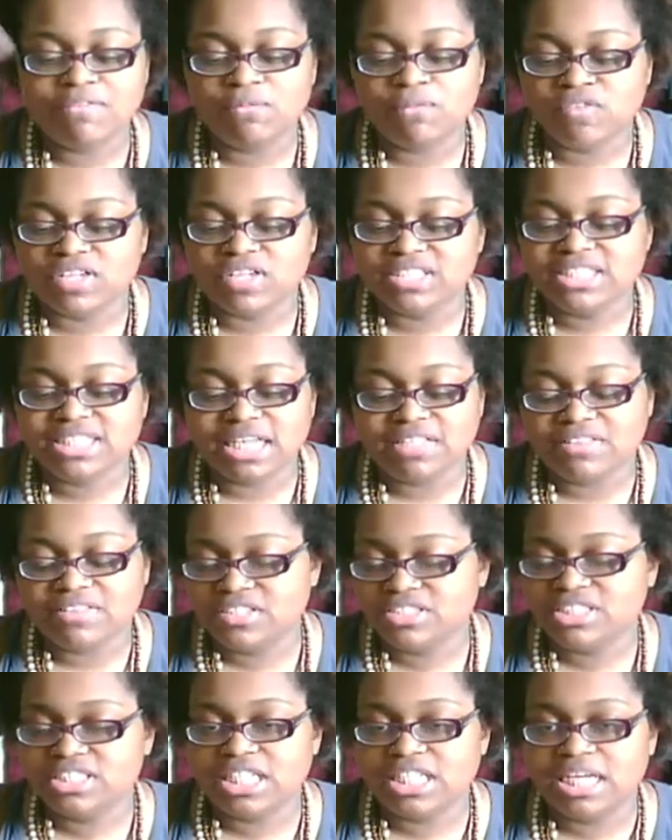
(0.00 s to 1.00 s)
rinsed out the
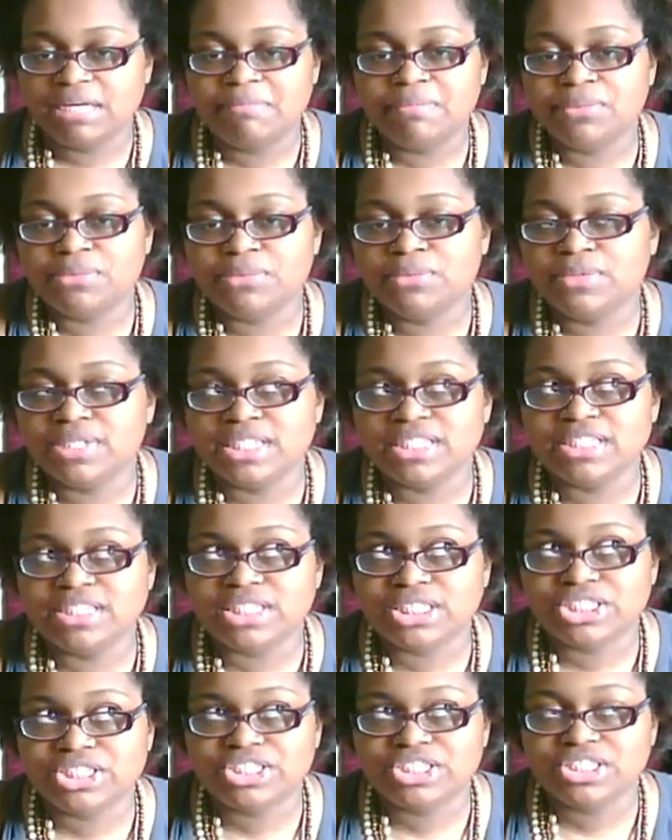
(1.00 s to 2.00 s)
shampoo and
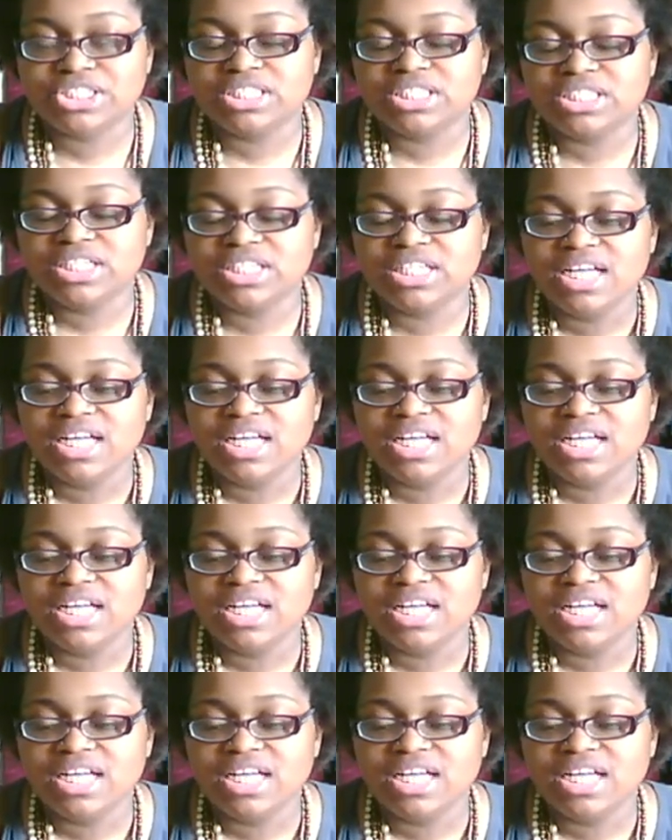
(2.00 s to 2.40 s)
conditioner,